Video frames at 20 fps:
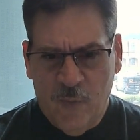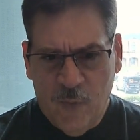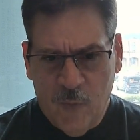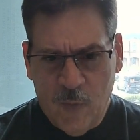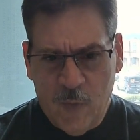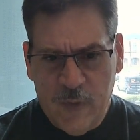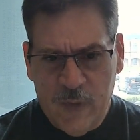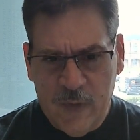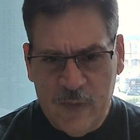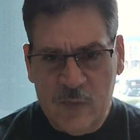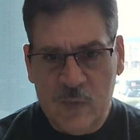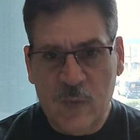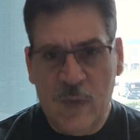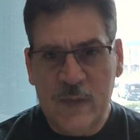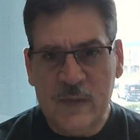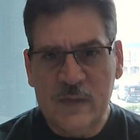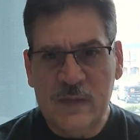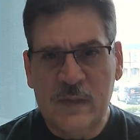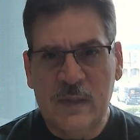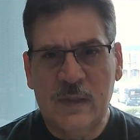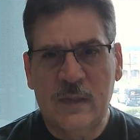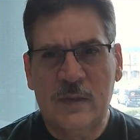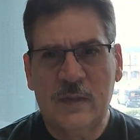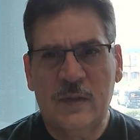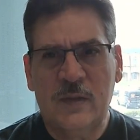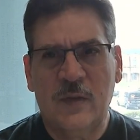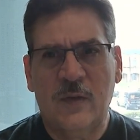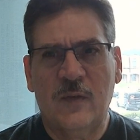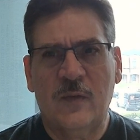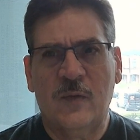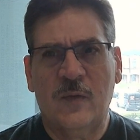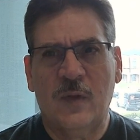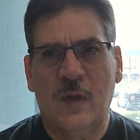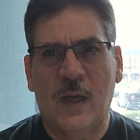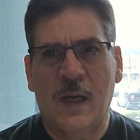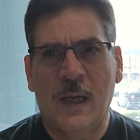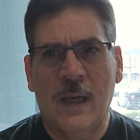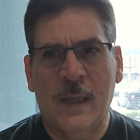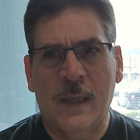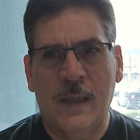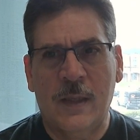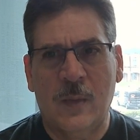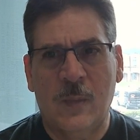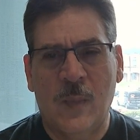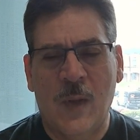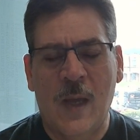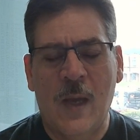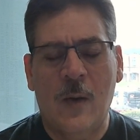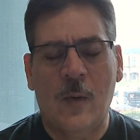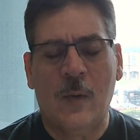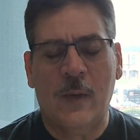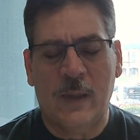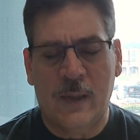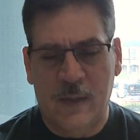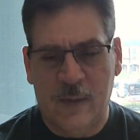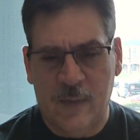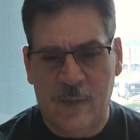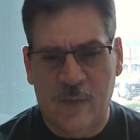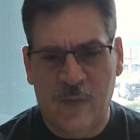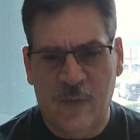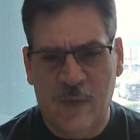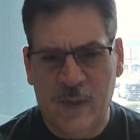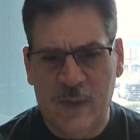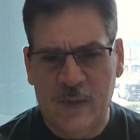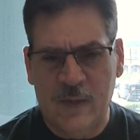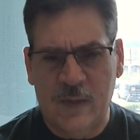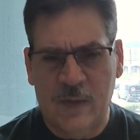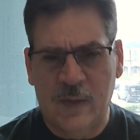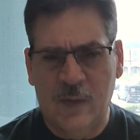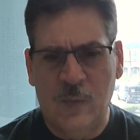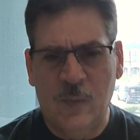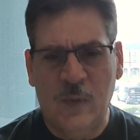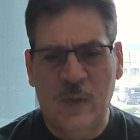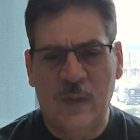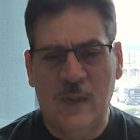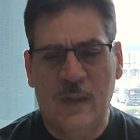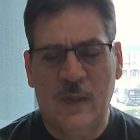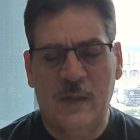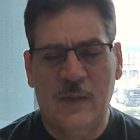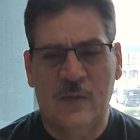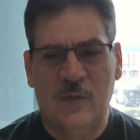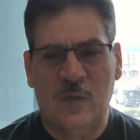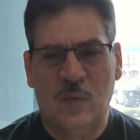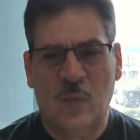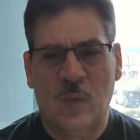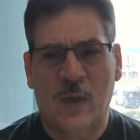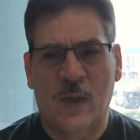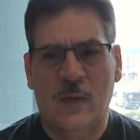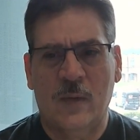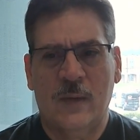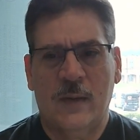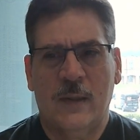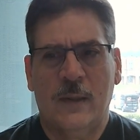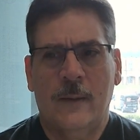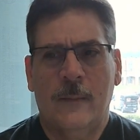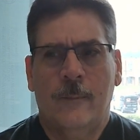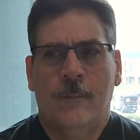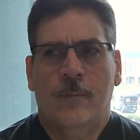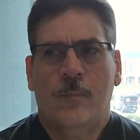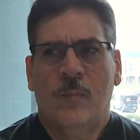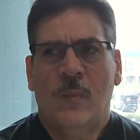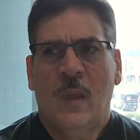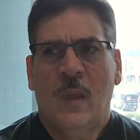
for these residents of Lahaina, Maui, and the affected communities around it